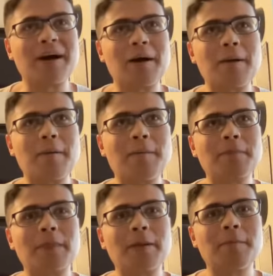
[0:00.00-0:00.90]

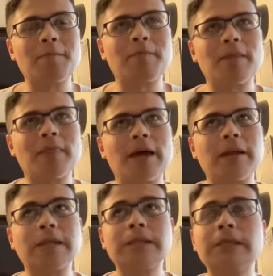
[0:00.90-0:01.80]
But
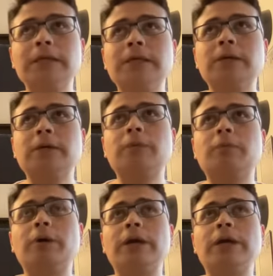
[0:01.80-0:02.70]
then
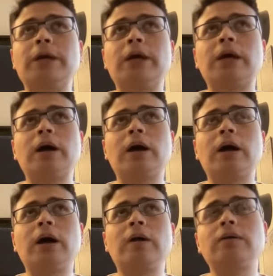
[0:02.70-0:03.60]
we,
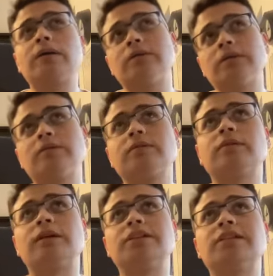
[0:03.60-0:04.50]

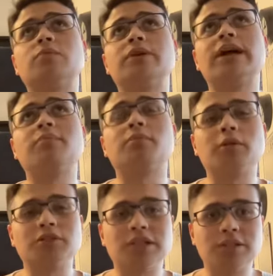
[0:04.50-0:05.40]
like you said, we gained
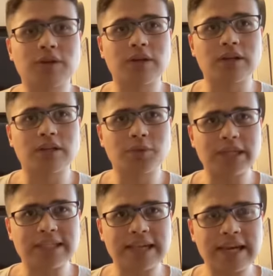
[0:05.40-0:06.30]
promotion in
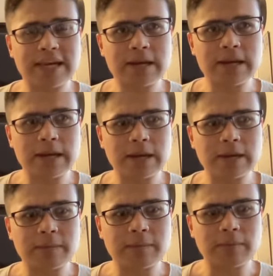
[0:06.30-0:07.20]
2010.
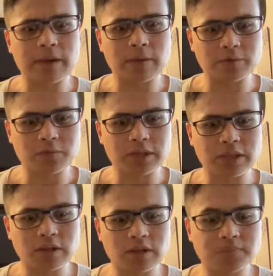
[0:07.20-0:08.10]
That was
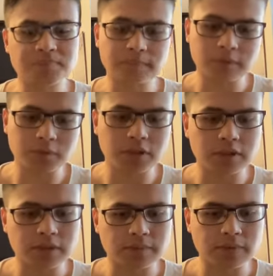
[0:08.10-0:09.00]
pretty good. It was
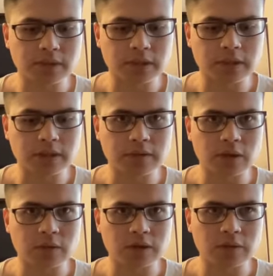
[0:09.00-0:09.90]
under
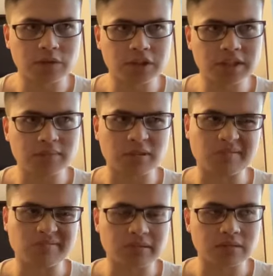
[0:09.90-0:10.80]
the old ownership, but
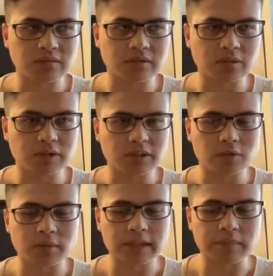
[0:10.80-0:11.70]
don't really
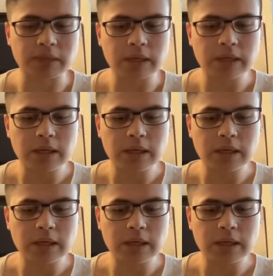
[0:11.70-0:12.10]
talk about them.